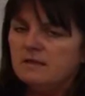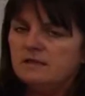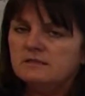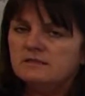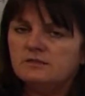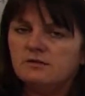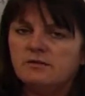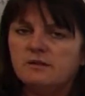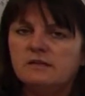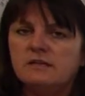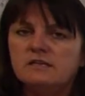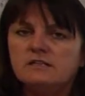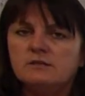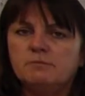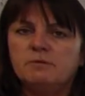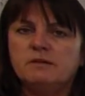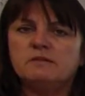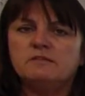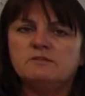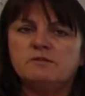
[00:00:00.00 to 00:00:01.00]
So they need to
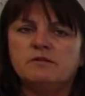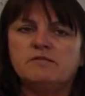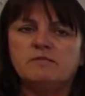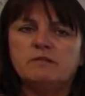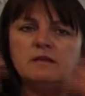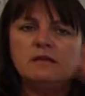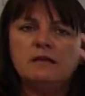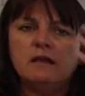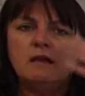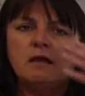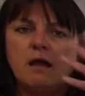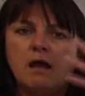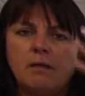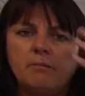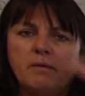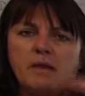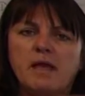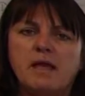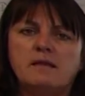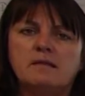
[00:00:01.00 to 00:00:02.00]
be sort of leading
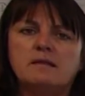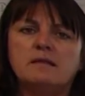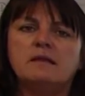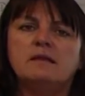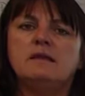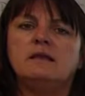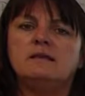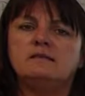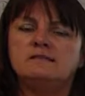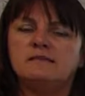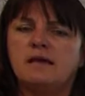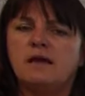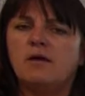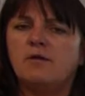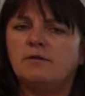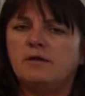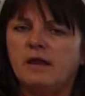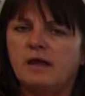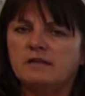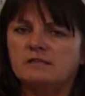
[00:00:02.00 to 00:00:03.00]
up and leading
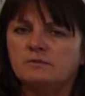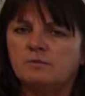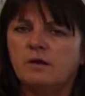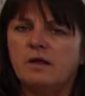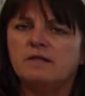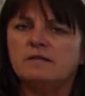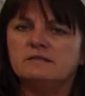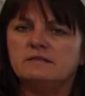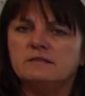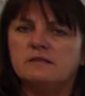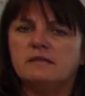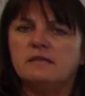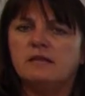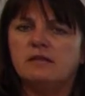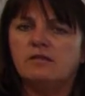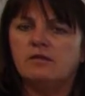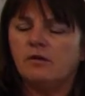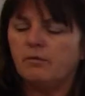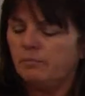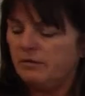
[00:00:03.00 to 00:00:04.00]
down, as well as
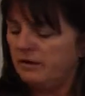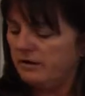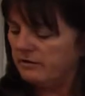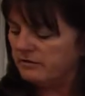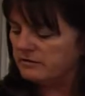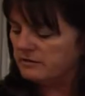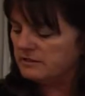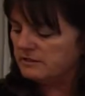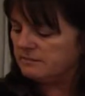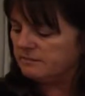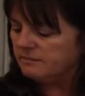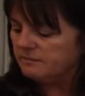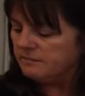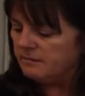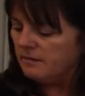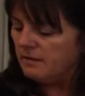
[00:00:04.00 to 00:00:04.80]
leading their peers.